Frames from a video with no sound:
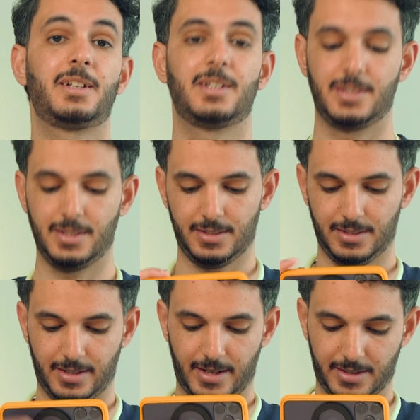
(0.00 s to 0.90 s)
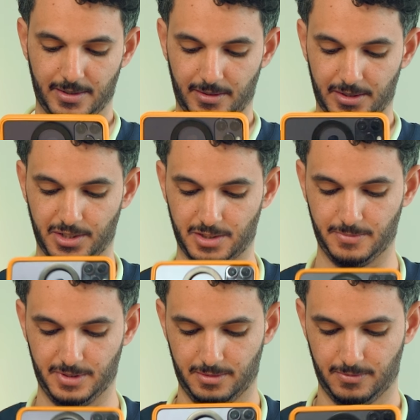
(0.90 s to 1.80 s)
thing is this angle
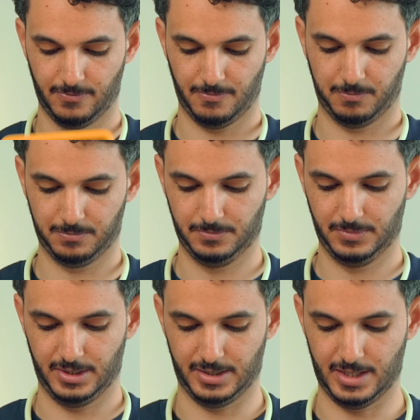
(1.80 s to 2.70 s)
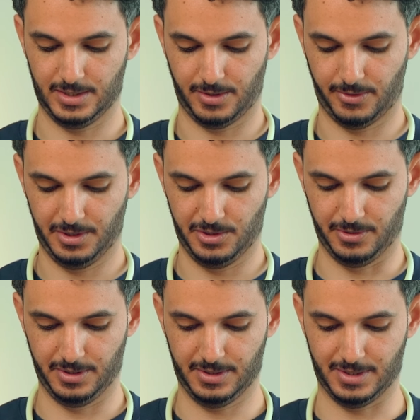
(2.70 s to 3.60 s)
adjustment. It has 3
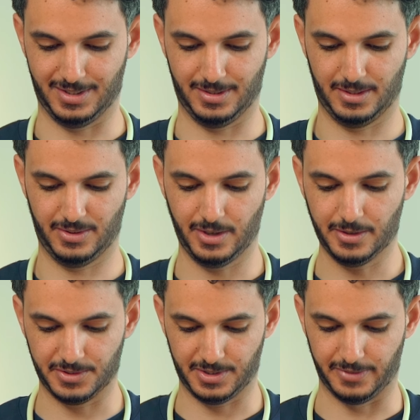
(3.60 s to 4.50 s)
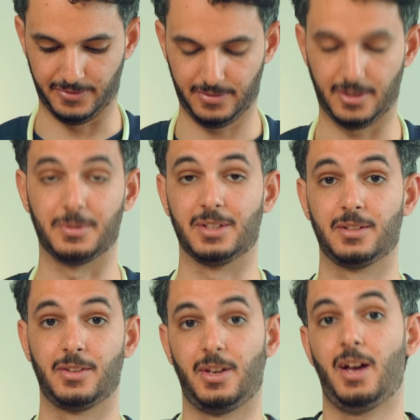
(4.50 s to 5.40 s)
joints and they are stiff. I
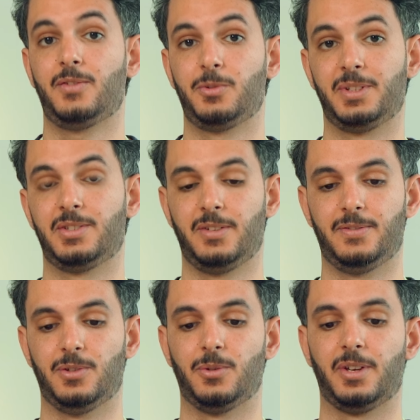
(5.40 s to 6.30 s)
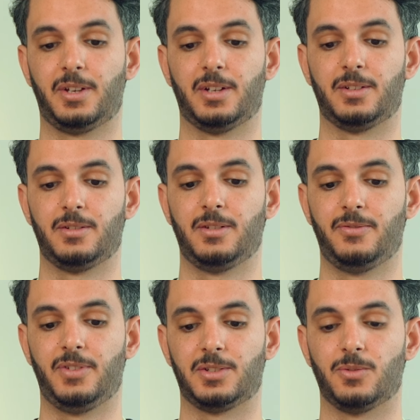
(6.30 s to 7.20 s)
mean, they have to be stiff so they can
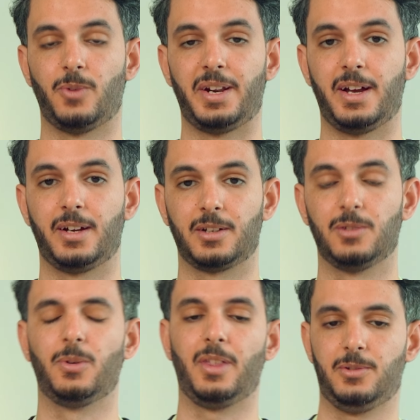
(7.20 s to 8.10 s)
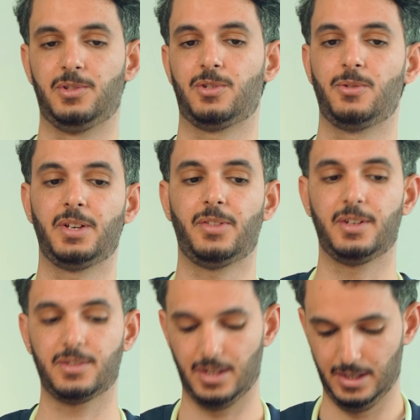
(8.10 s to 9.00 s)
fix on one angle without screwing
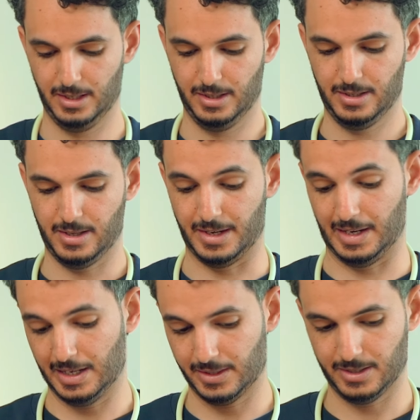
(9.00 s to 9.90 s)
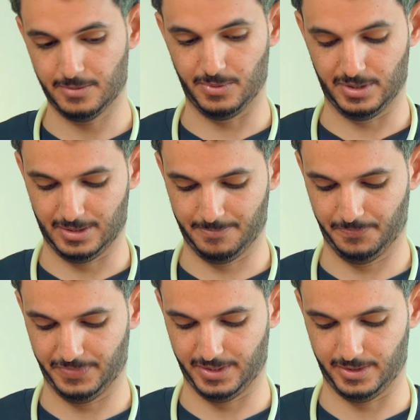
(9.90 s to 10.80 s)
things. And I like that, but
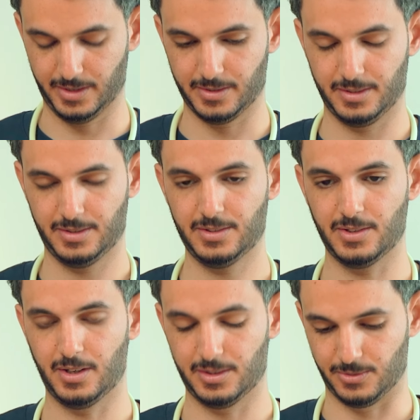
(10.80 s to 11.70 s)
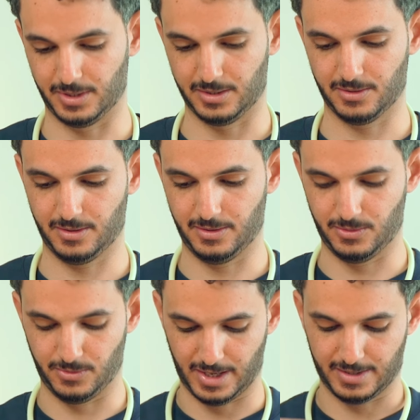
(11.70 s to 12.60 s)
it is hard to get
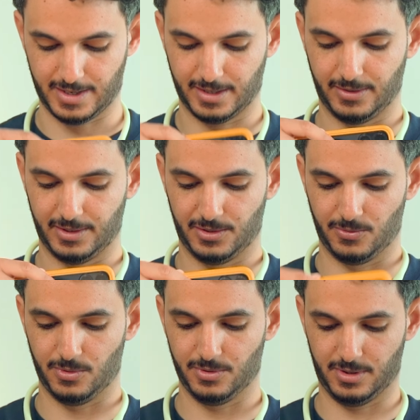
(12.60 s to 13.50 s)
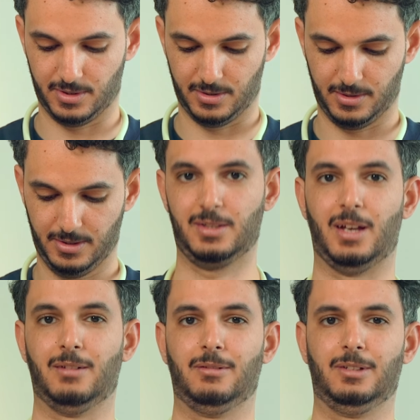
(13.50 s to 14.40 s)
to that angle that you want, and yeah.